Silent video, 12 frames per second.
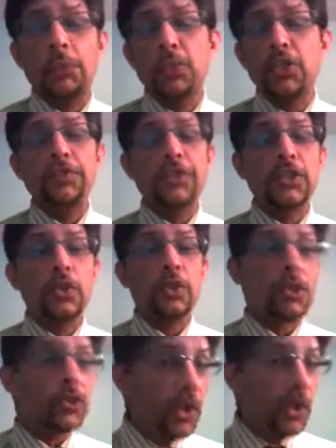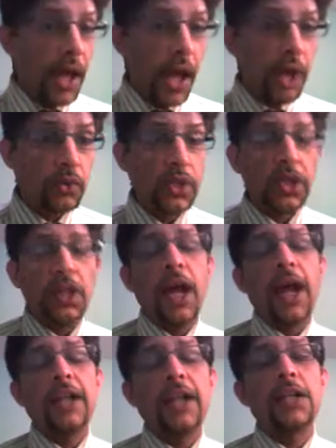Mustafizur was run out,
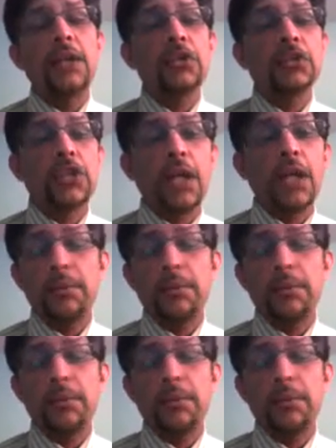and there was